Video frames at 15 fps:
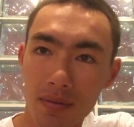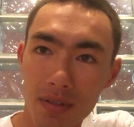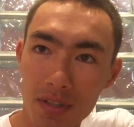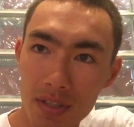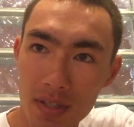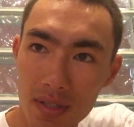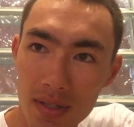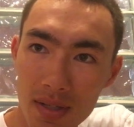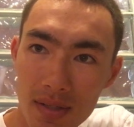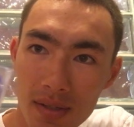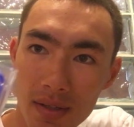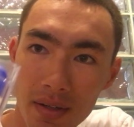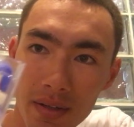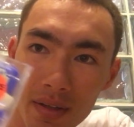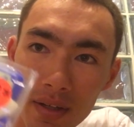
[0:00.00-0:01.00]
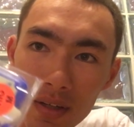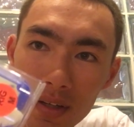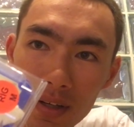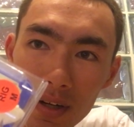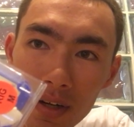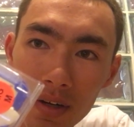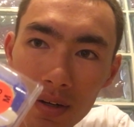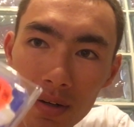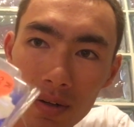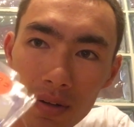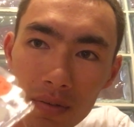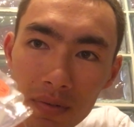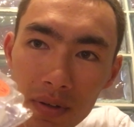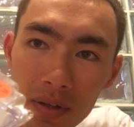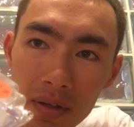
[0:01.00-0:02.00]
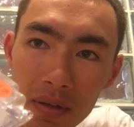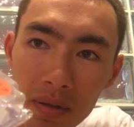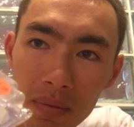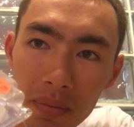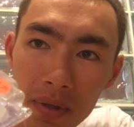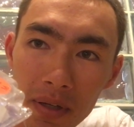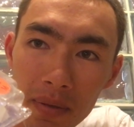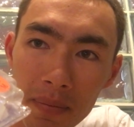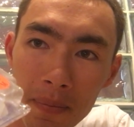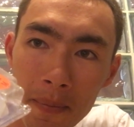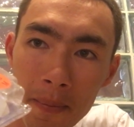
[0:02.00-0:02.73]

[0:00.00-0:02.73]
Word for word: which is just this little thing here. I'll go over it in a little bit.